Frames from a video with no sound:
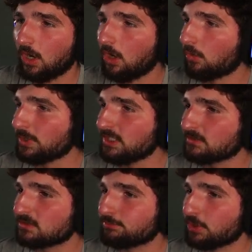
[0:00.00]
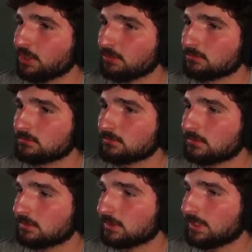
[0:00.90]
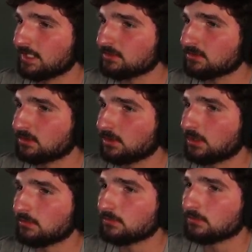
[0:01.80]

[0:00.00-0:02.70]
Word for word: Oh, we can sprint. That's good to know.